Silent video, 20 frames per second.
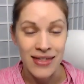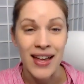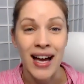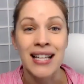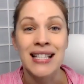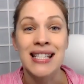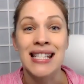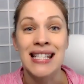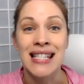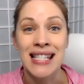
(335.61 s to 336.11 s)

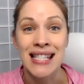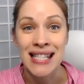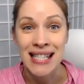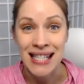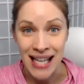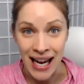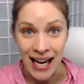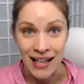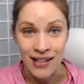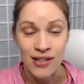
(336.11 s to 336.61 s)
that's
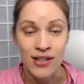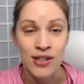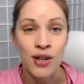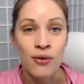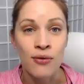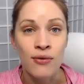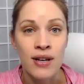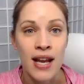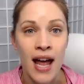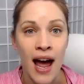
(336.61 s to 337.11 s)
insane
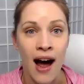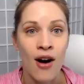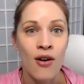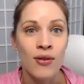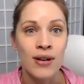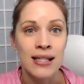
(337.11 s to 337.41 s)
so now